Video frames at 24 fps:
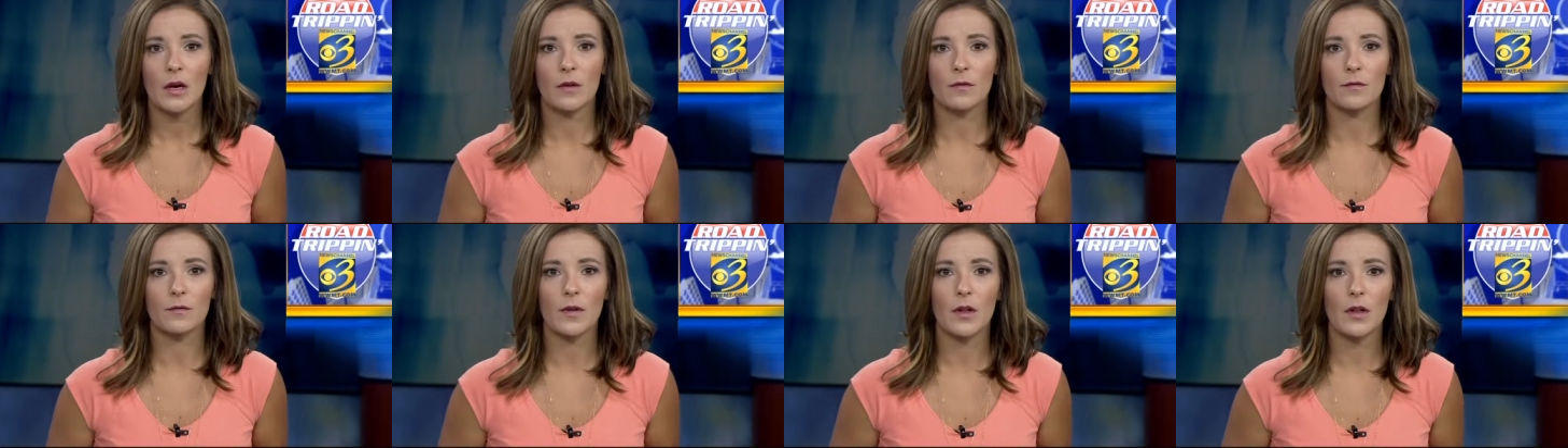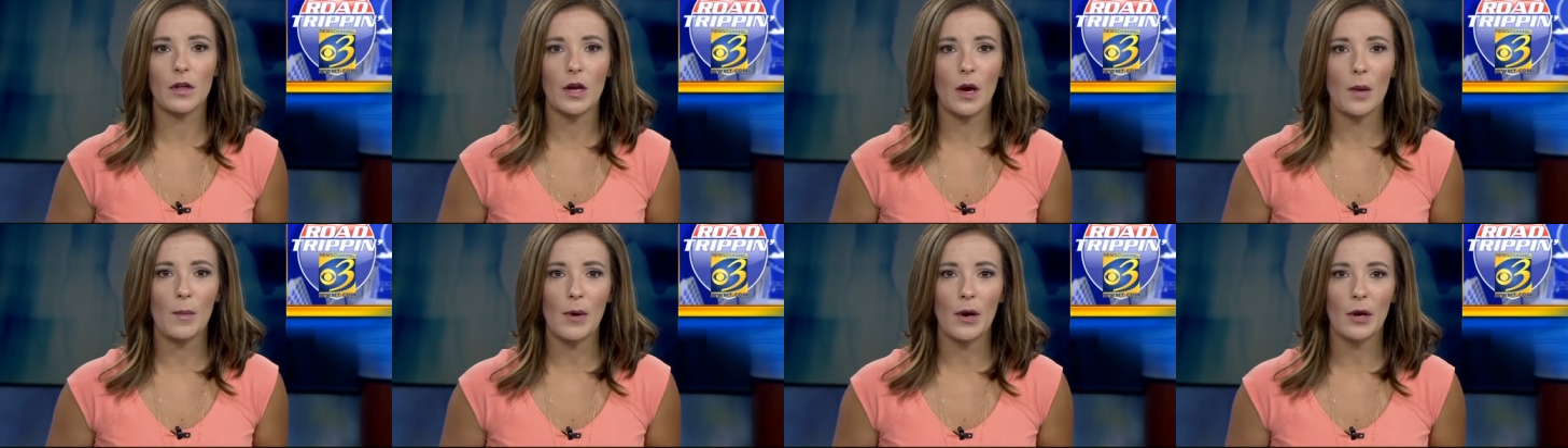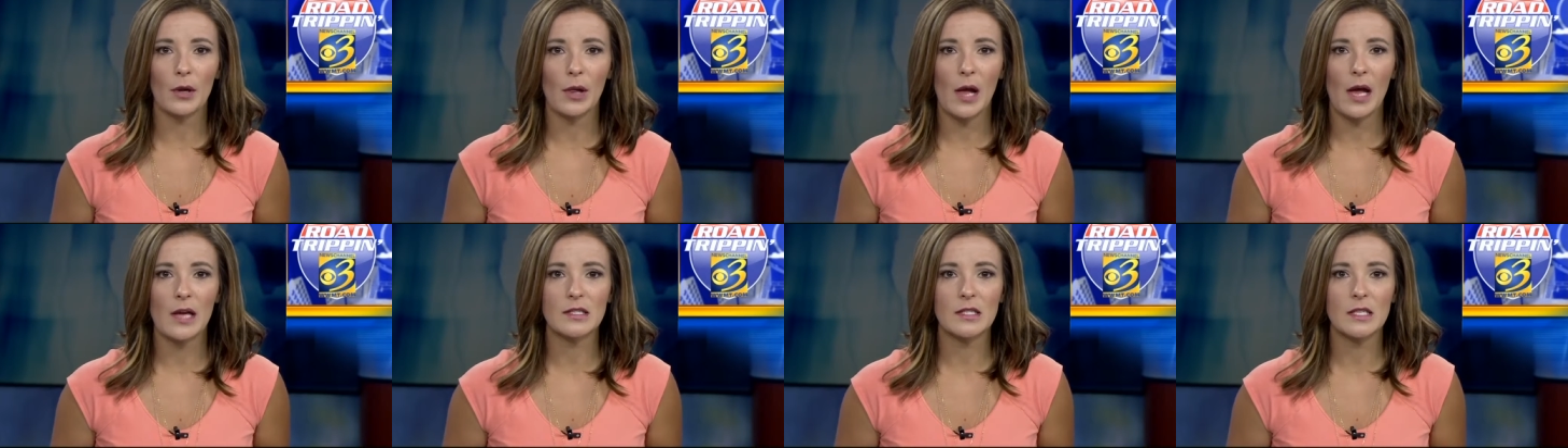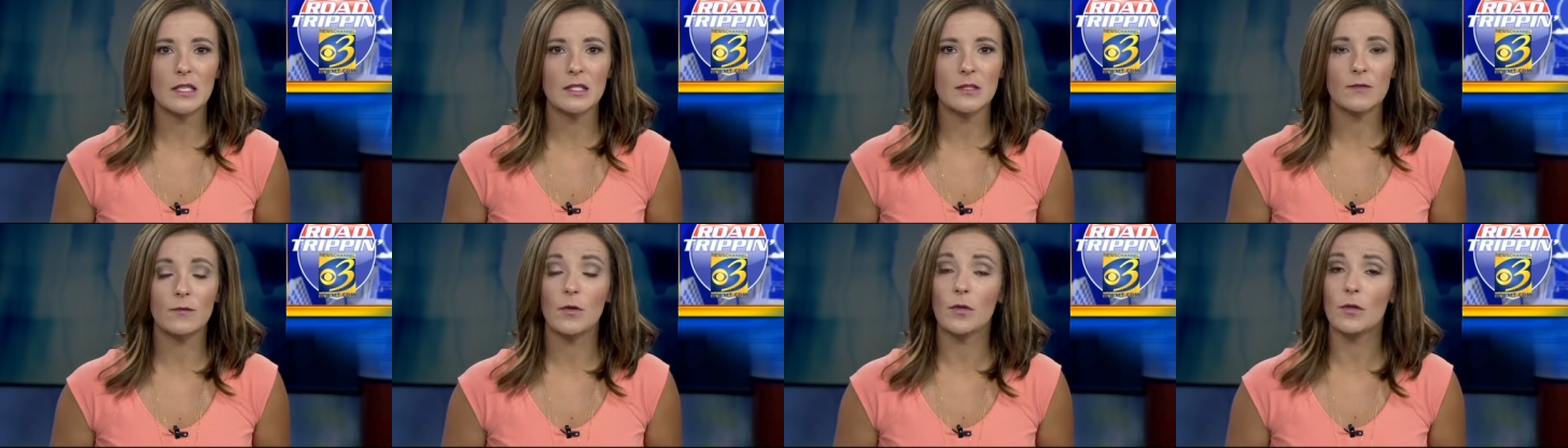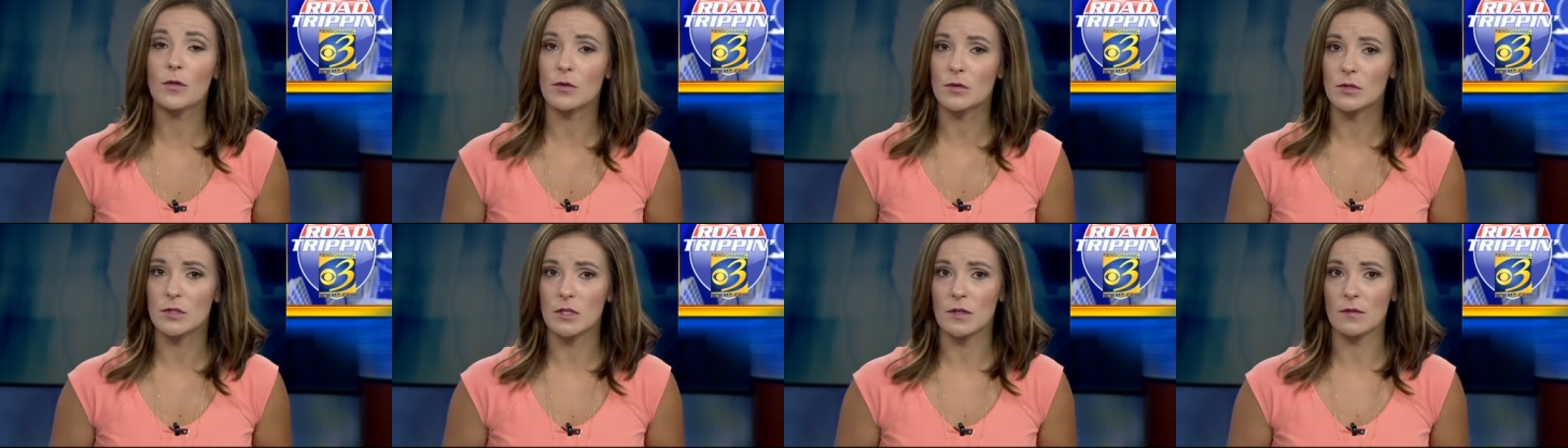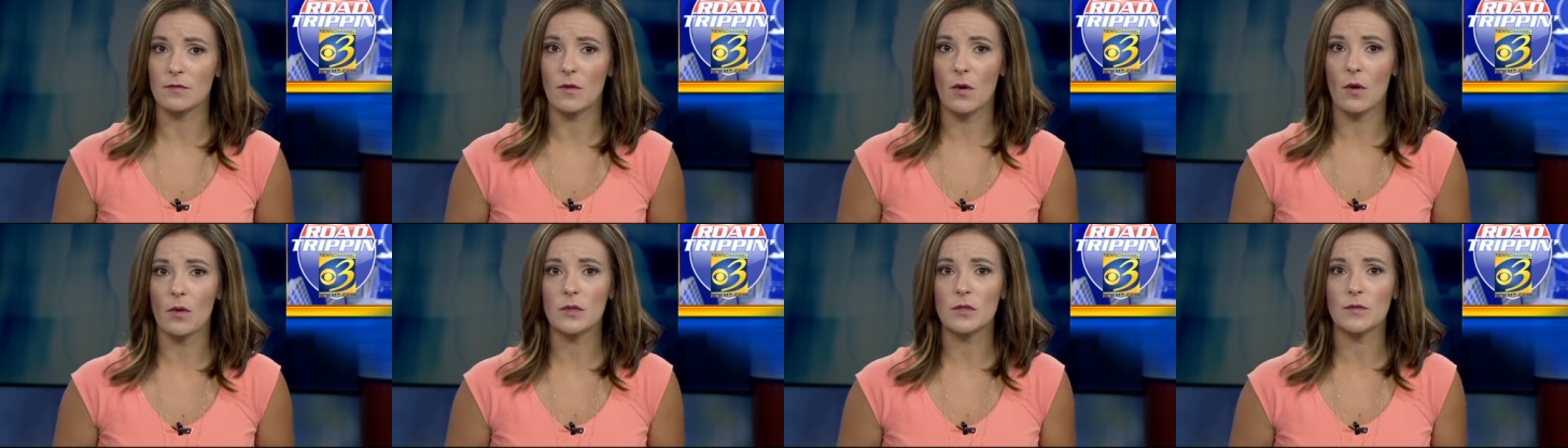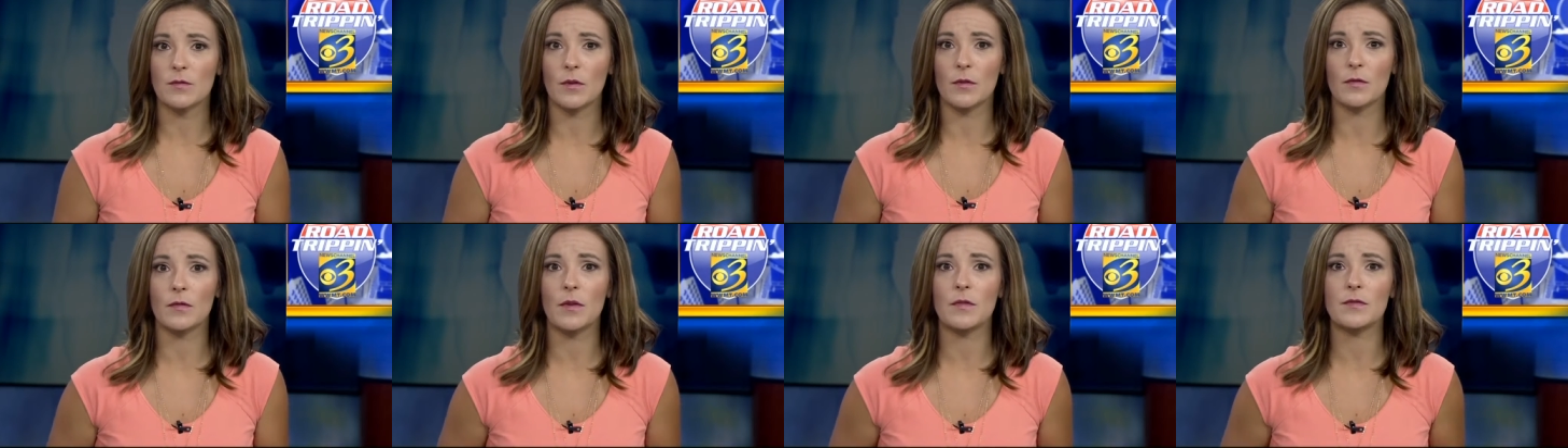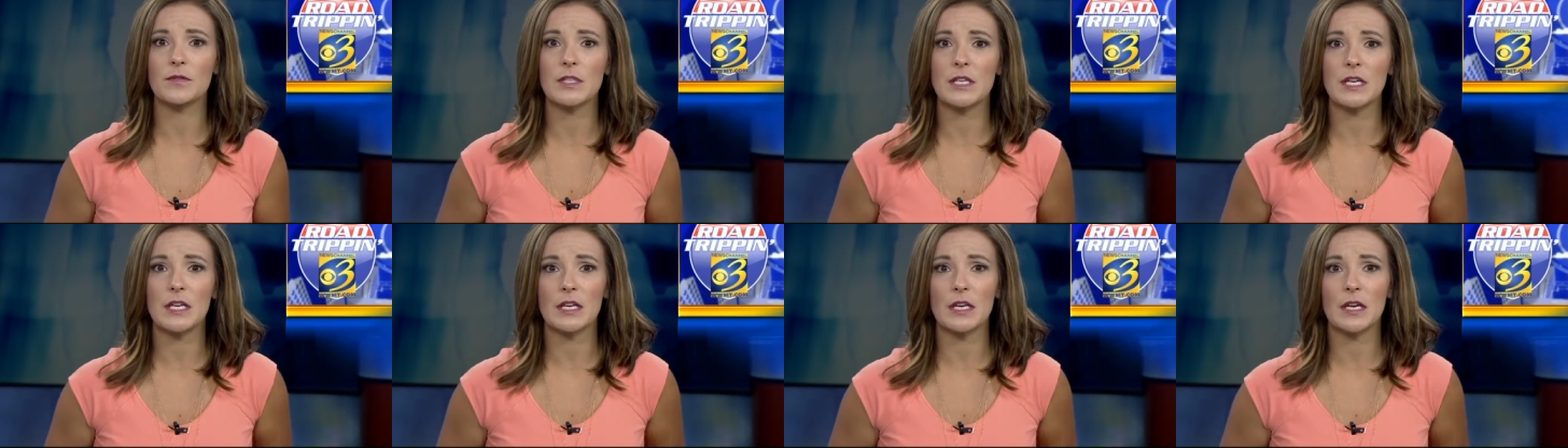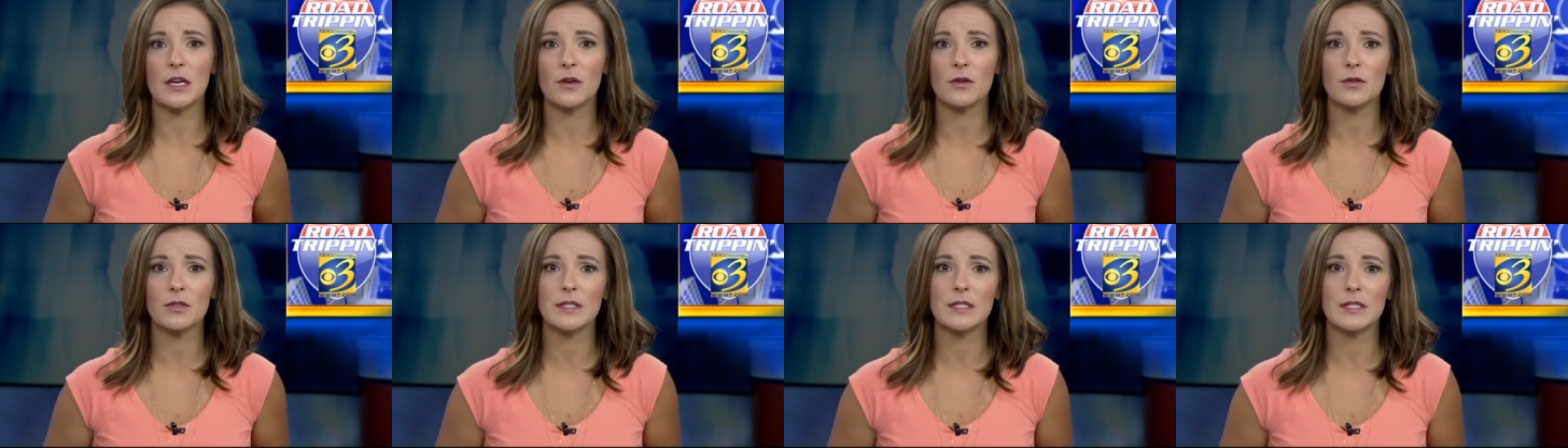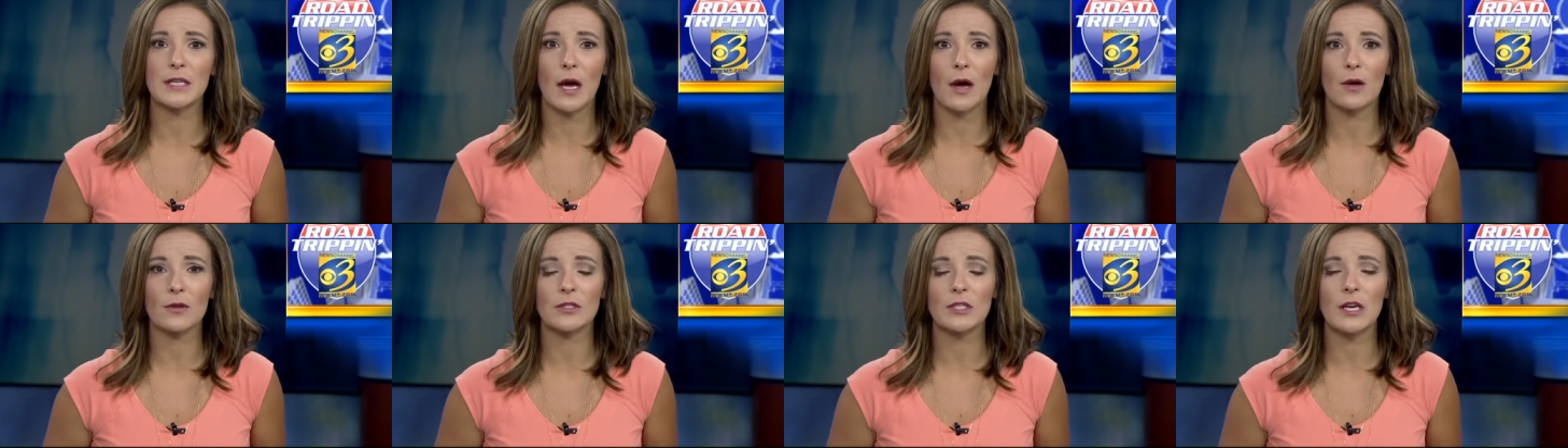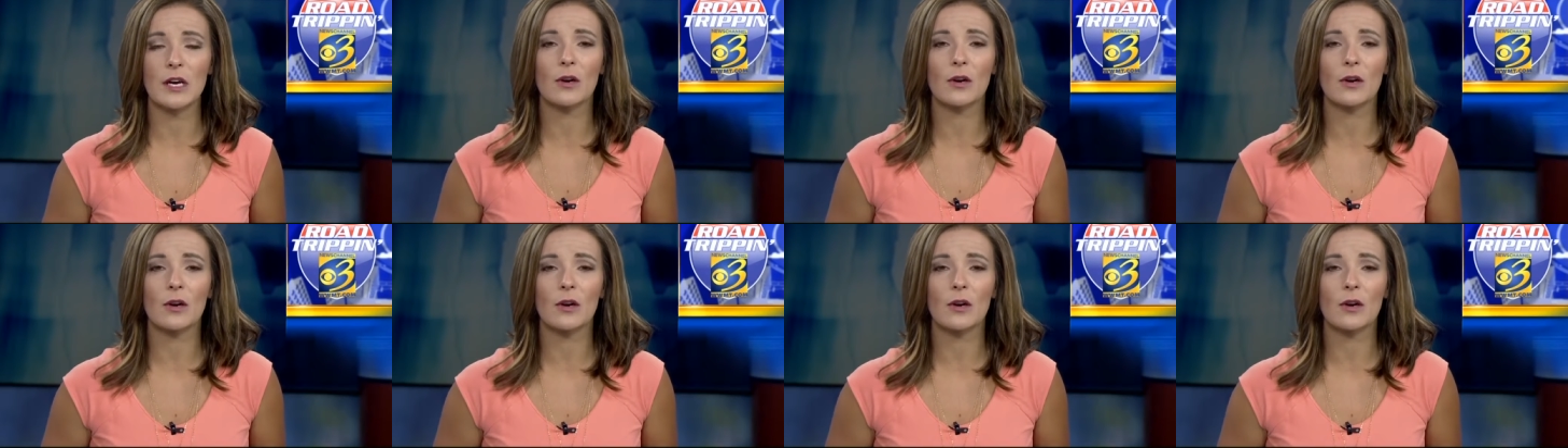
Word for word: Well, filling up our glasses for thirsty folks for 15 years now,